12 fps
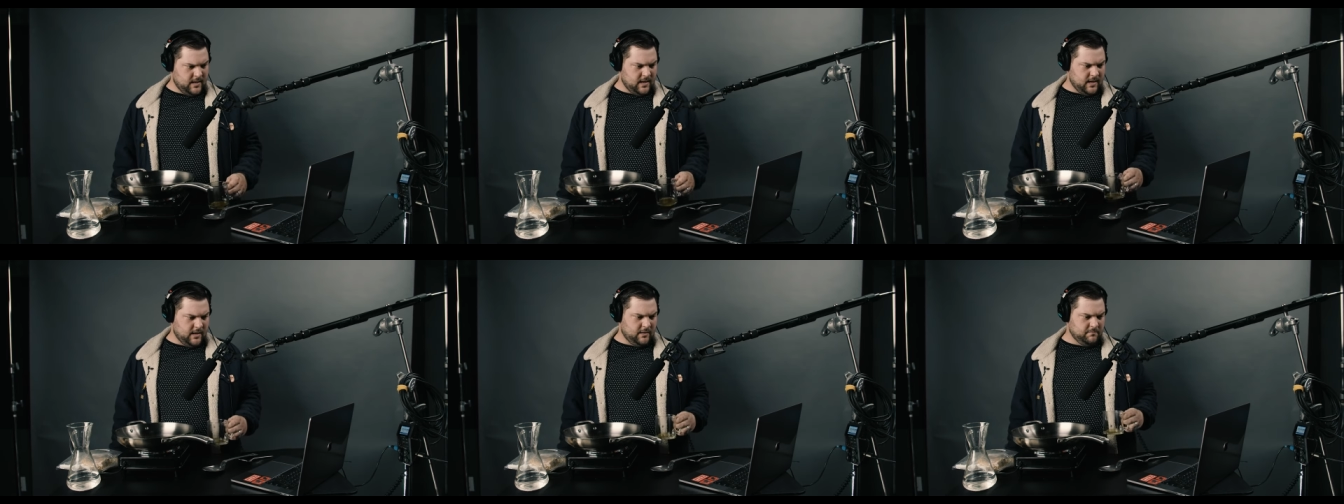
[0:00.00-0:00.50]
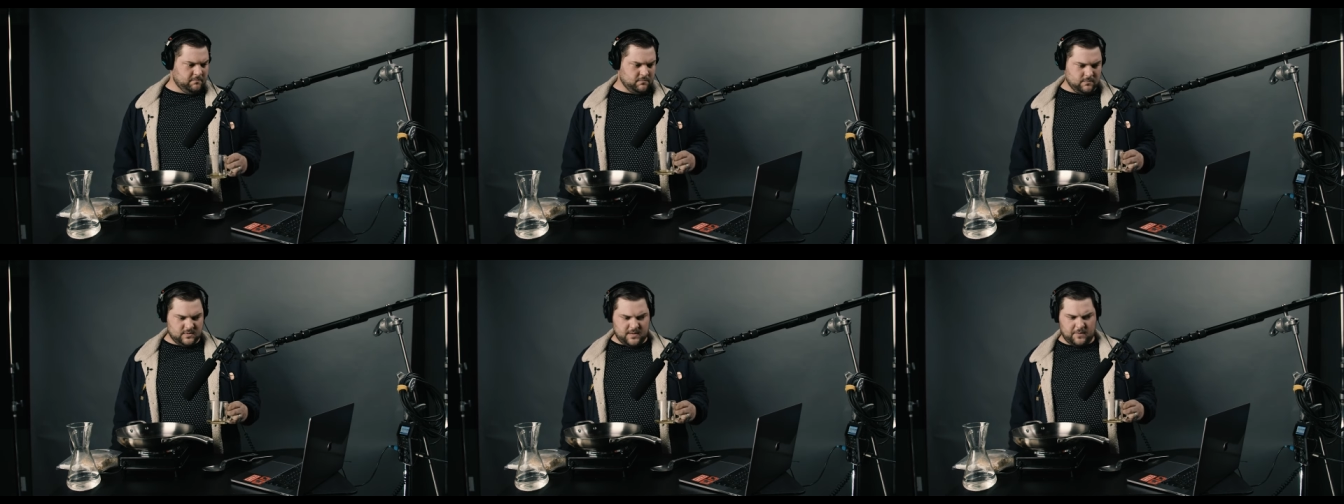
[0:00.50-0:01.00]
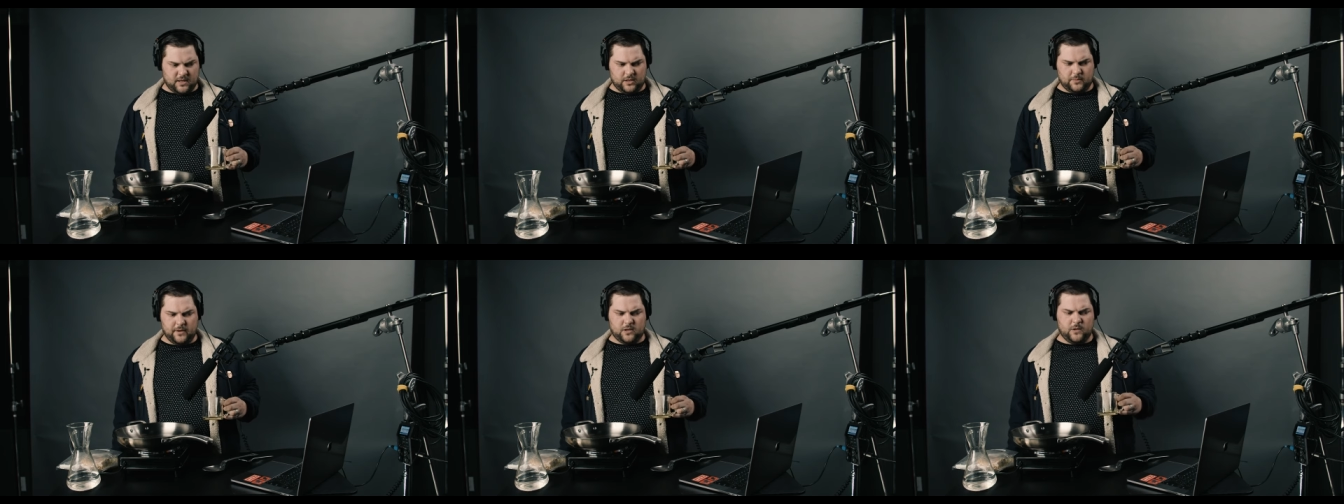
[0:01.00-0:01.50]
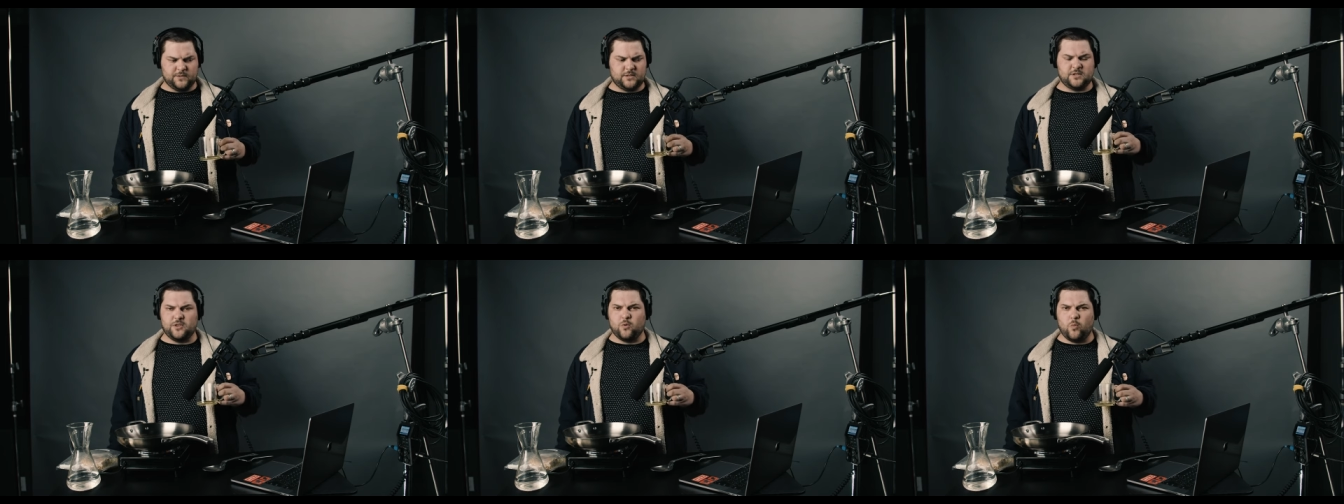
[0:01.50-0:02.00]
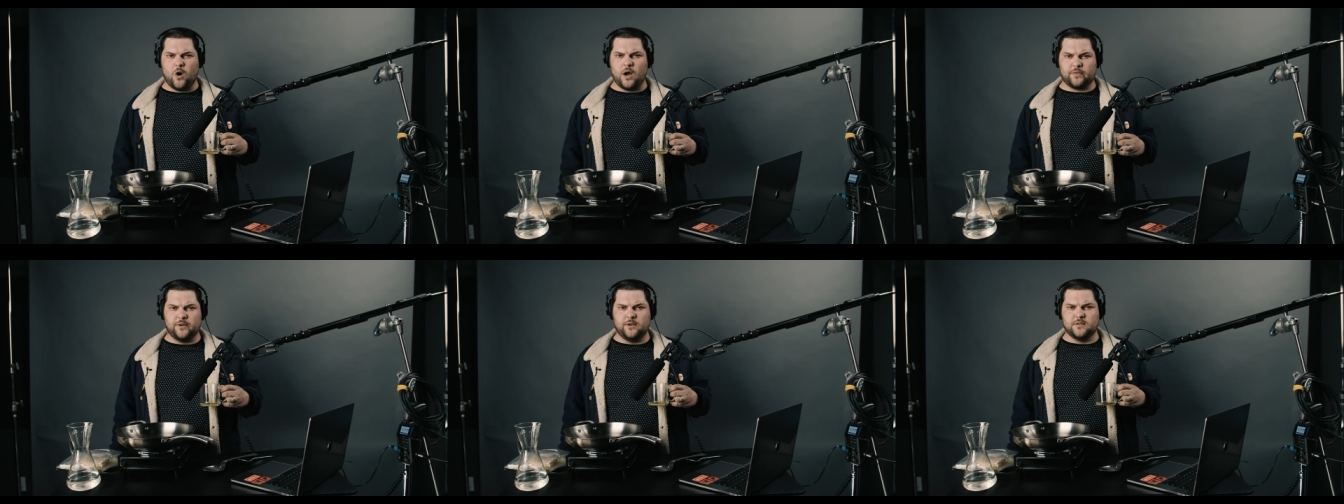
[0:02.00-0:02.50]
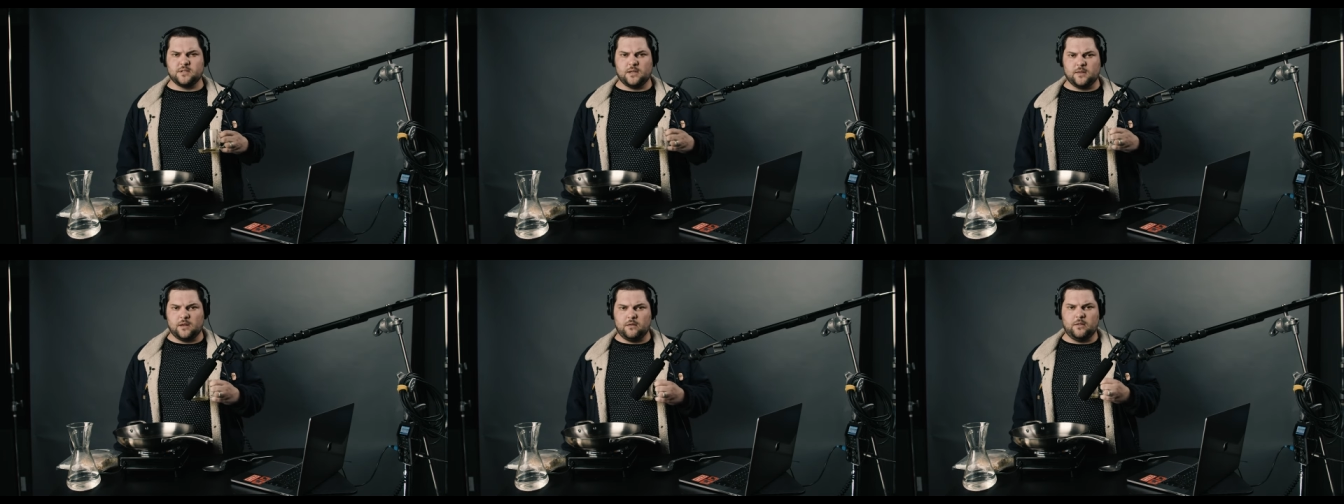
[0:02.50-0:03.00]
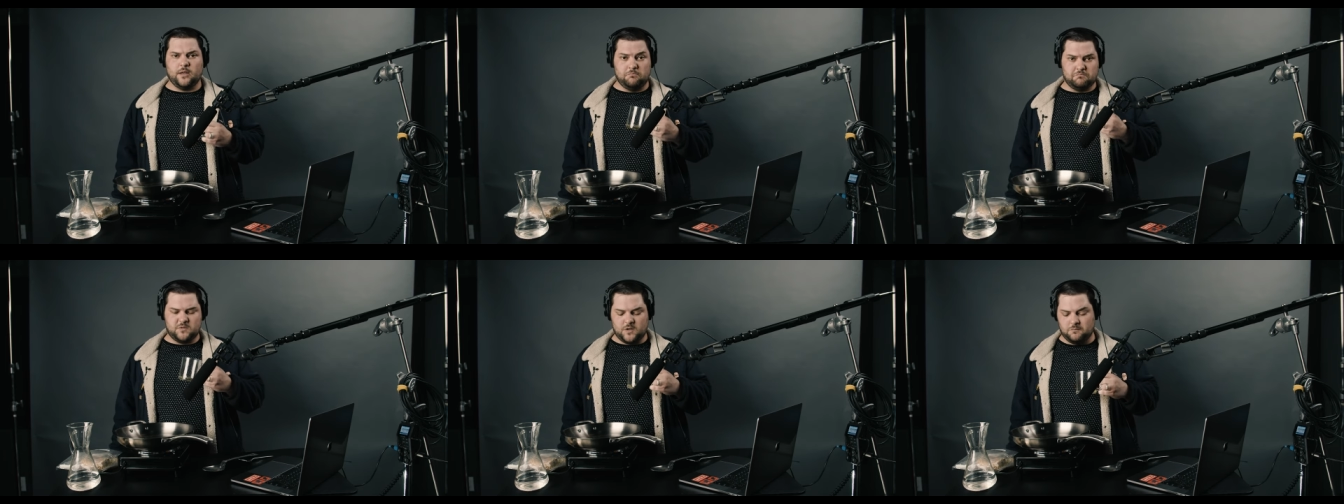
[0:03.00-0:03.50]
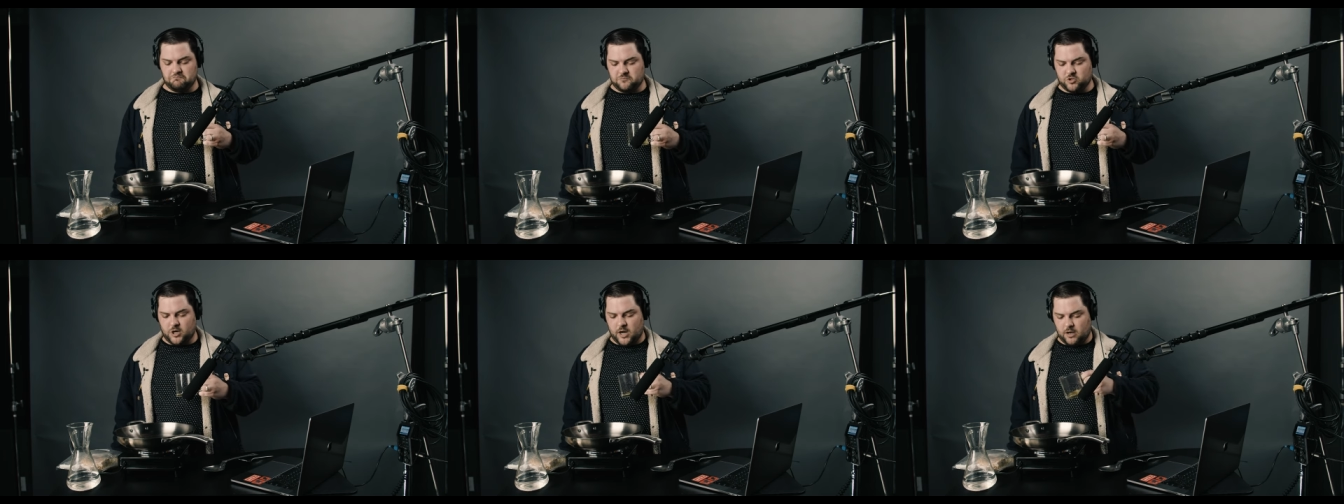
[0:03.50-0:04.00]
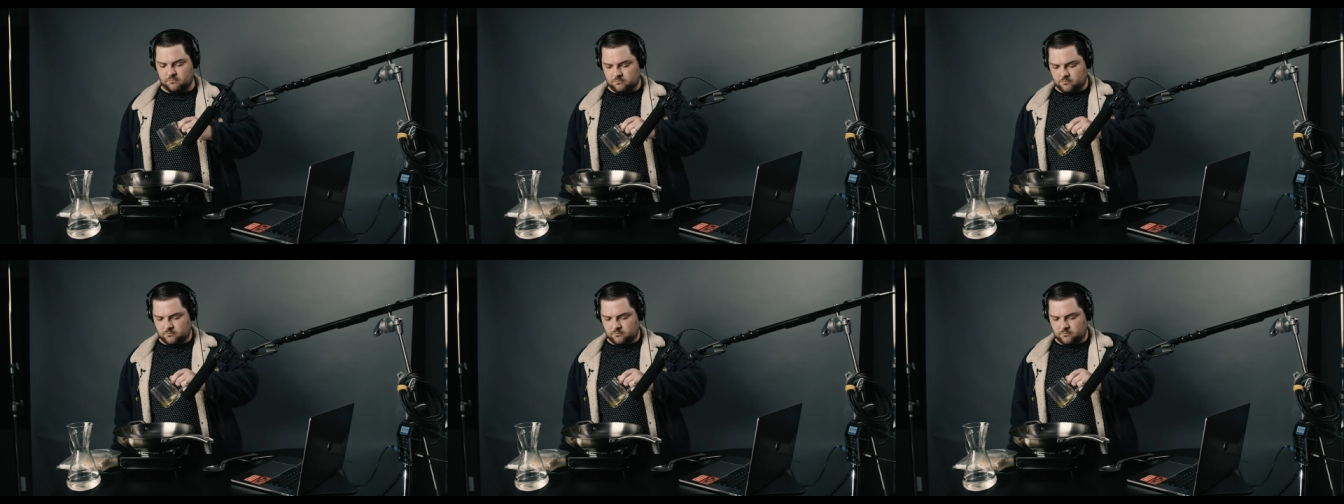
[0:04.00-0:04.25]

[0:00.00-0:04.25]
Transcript: um, something a little bit closer to the wok they're using in the clip. So let's try it out.